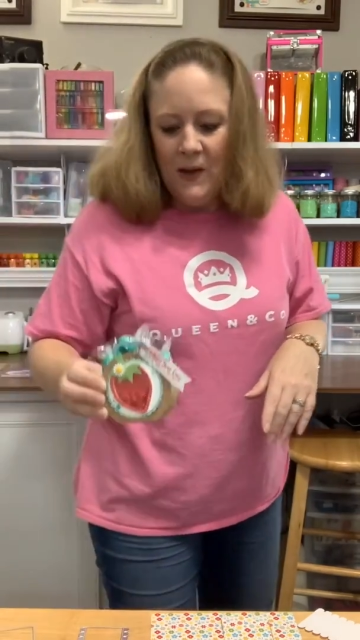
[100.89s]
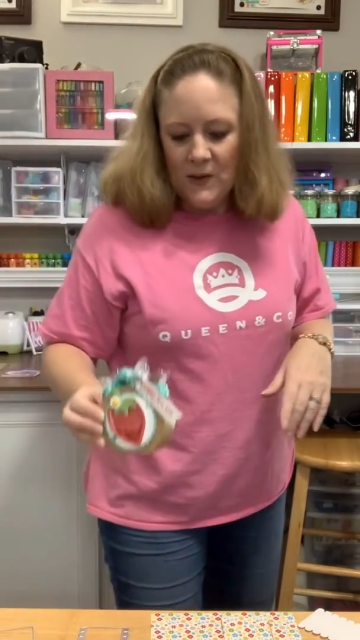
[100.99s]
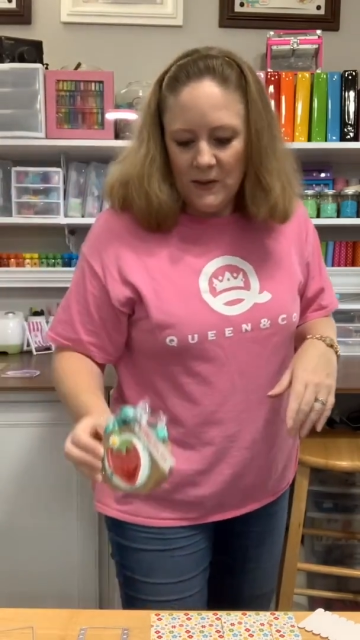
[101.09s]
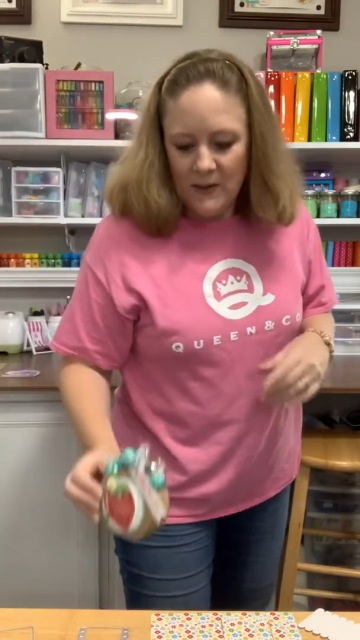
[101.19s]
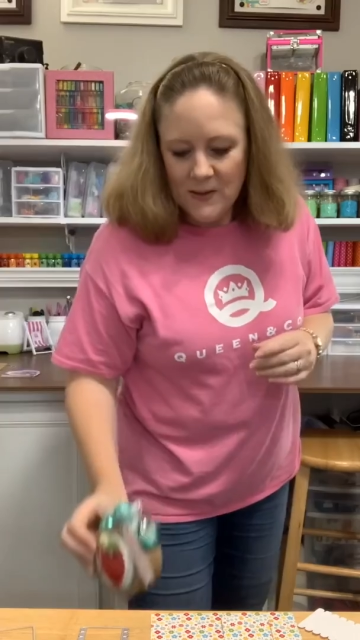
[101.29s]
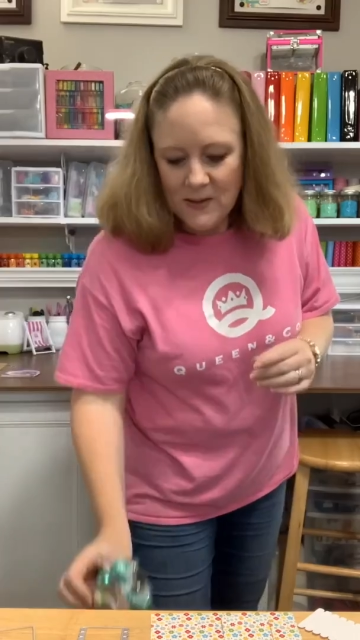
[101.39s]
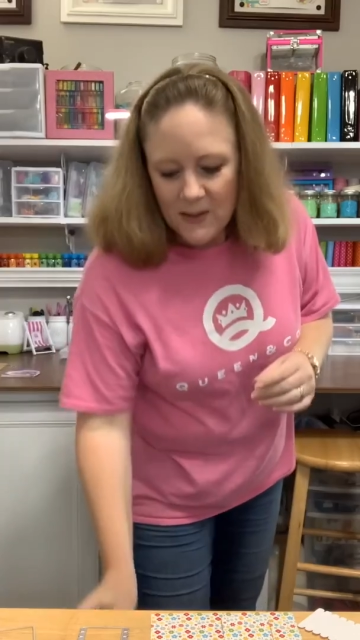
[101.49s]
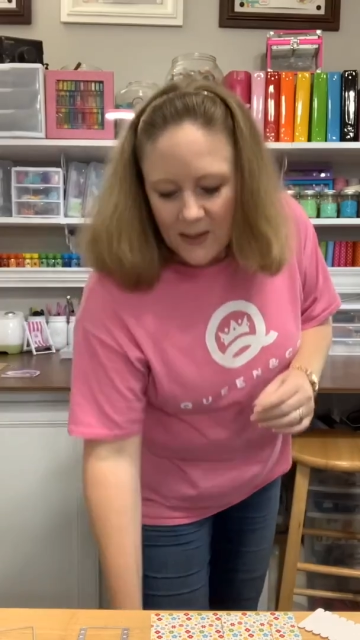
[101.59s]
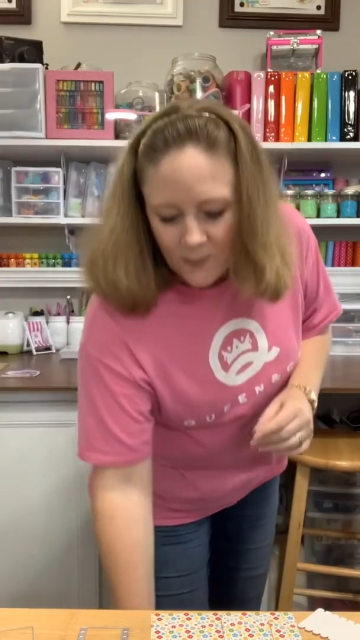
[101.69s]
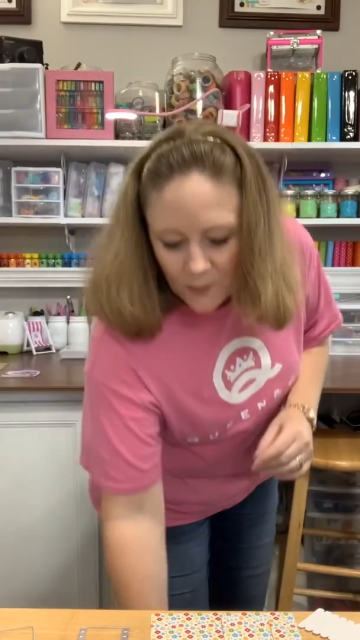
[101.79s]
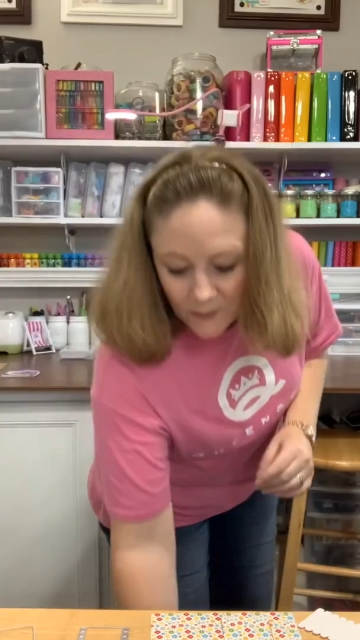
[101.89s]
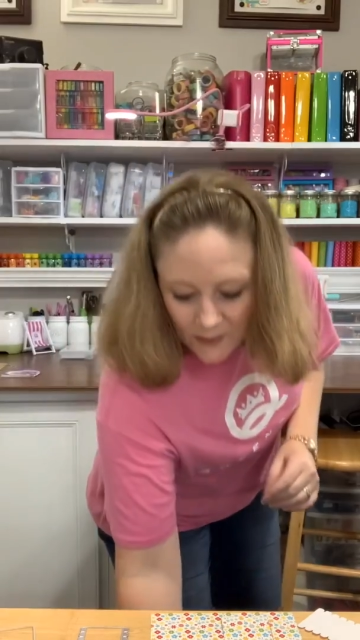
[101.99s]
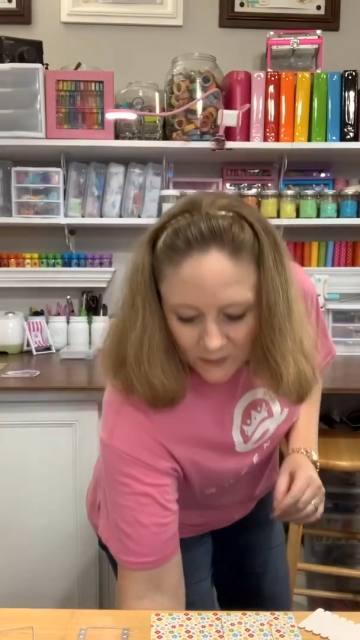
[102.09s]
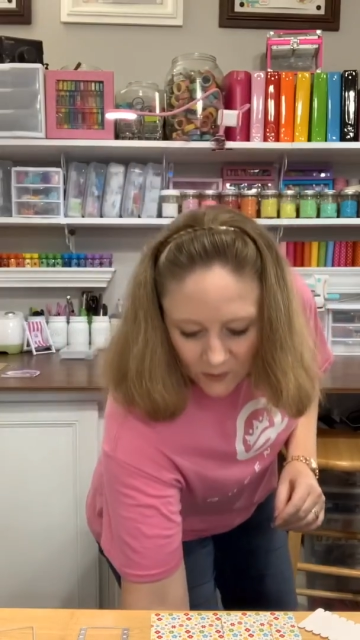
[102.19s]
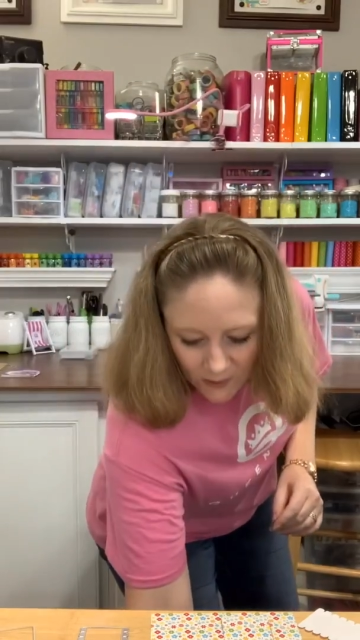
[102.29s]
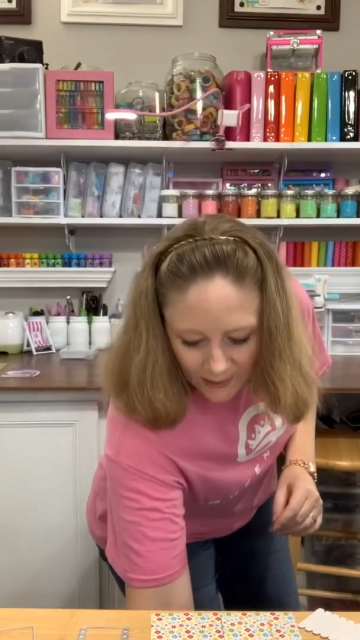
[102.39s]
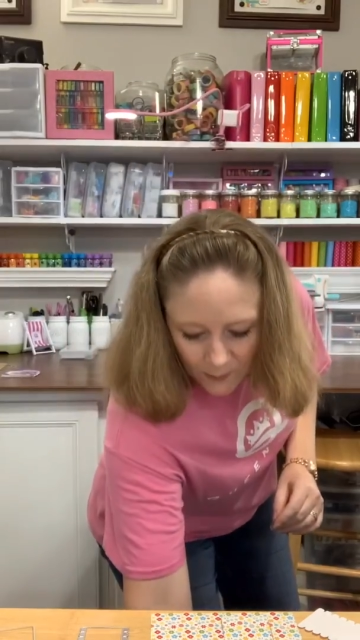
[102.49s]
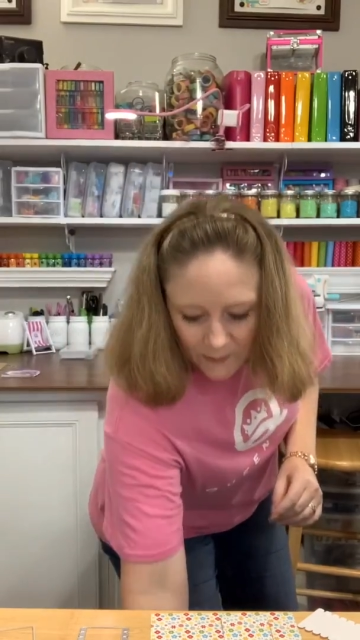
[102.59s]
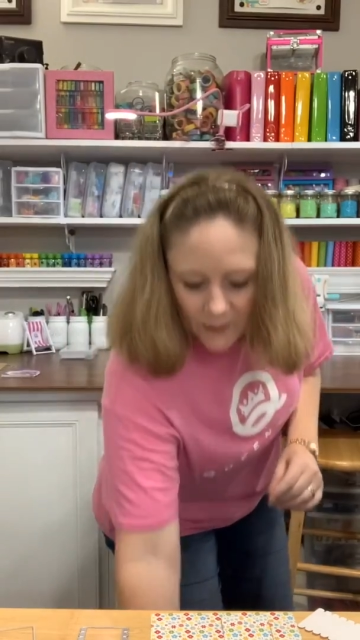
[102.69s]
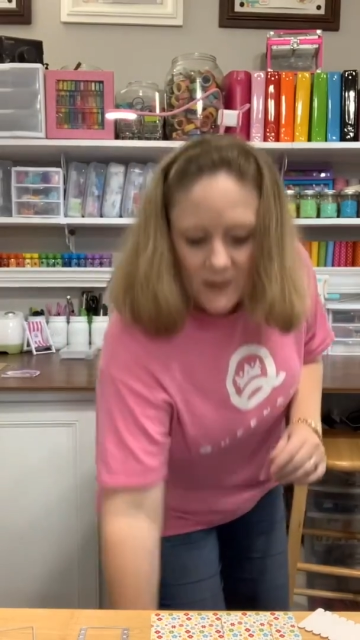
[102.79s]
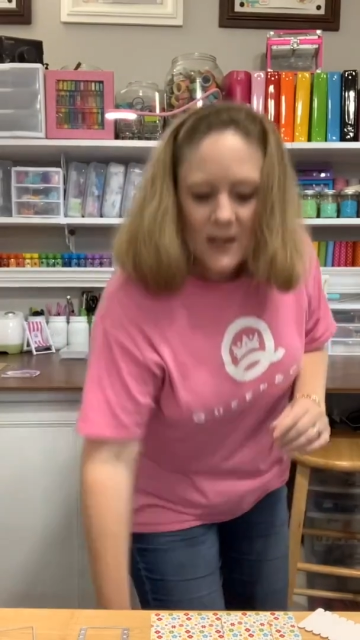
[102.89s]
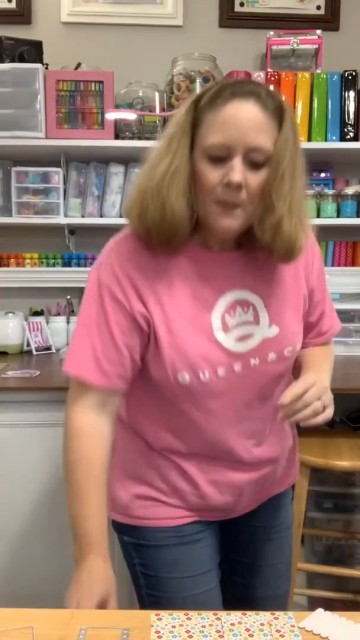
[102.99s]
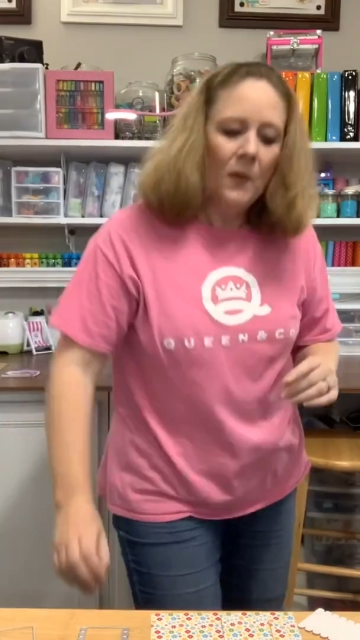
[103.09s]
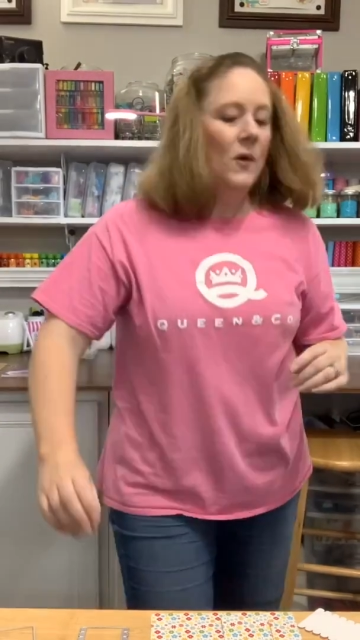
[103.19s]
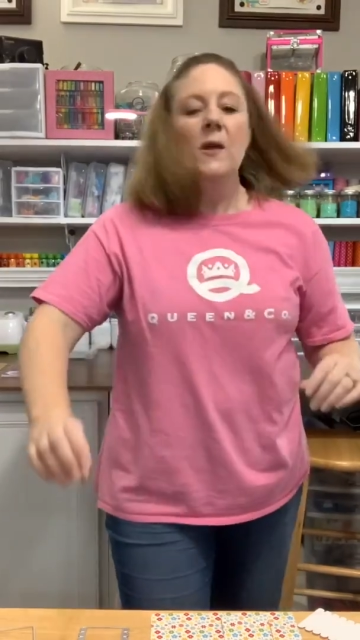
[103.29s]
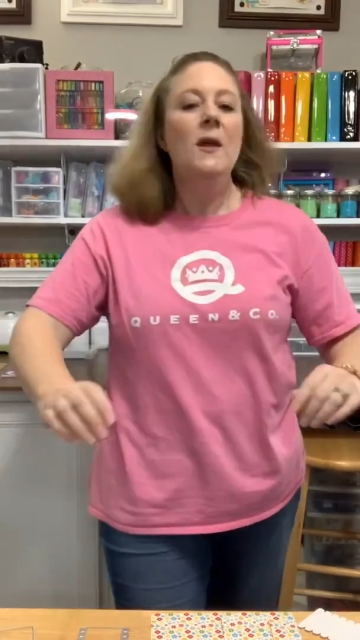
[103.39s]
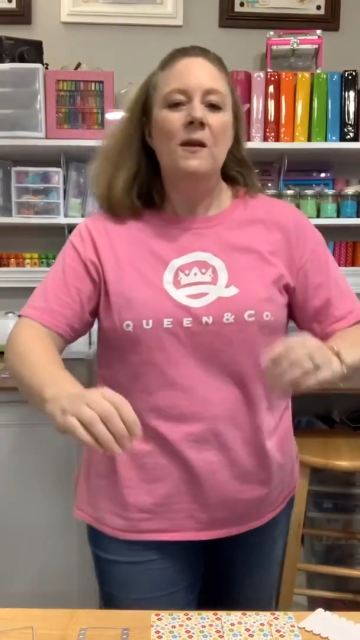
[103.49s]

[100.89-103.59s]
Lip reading: So there's what they look like when they're assembled,